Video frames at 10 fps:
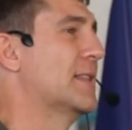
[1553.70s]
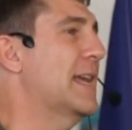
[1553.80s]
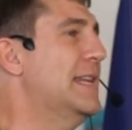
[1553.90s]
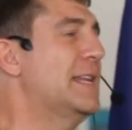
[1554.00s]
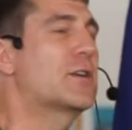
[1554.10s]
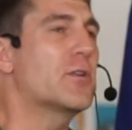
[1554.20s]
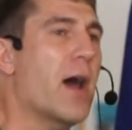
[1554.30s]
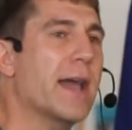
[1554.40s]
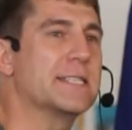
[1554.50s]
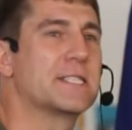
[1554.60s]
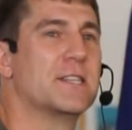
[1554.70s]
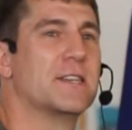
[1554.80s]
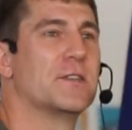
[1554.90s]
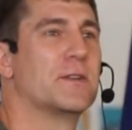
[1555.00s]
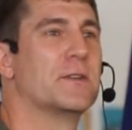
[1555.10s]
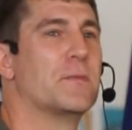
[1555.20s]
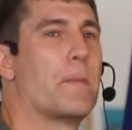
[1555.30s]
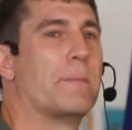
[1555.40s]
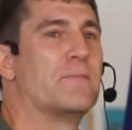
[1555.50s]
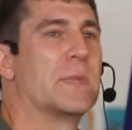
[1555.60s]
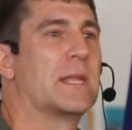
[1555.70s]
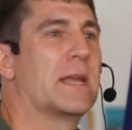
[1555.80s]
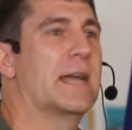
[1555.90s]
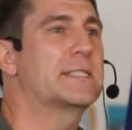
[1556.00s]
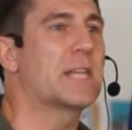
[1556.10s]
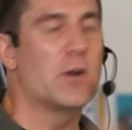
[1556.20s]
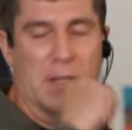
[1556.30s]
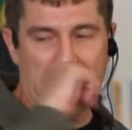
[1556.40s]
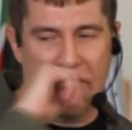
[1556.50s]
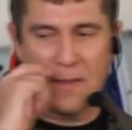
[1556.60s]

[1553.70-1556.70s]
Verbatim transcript: they need Christ. And so,